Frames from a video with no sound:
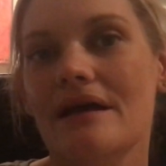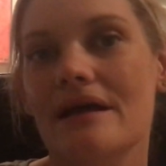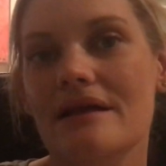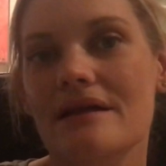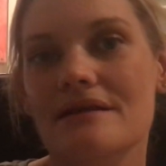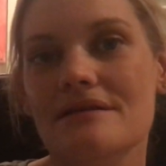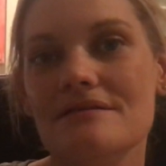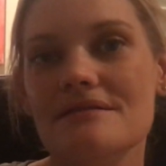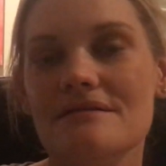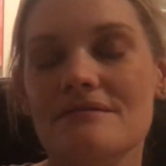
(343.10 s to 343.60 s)

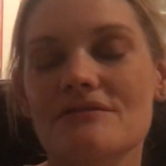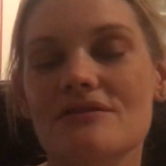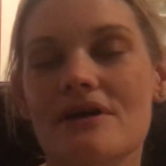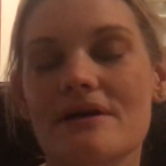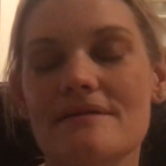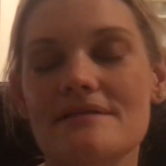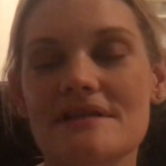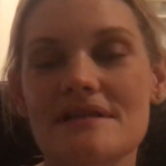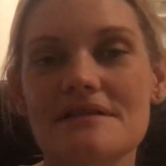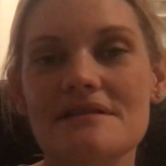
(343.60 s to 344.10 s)
and
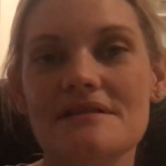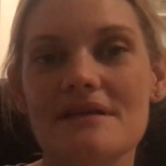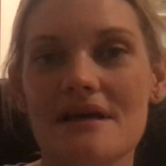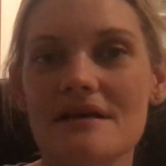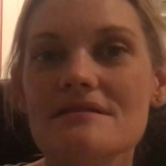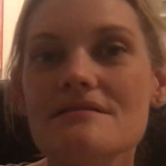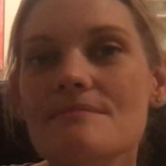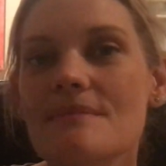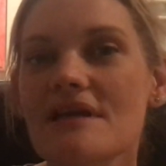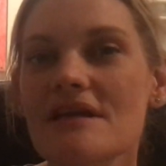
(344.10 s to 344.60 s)
sometimes it
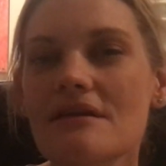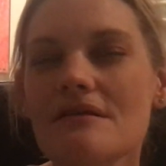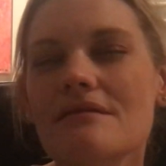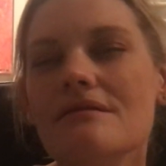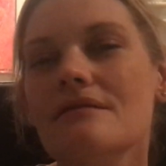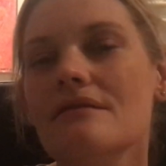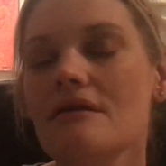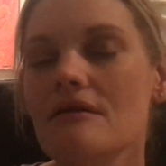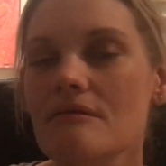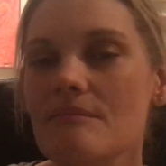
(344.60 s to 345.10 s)
does make
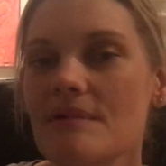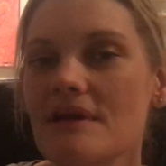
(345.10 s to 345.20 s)
you a little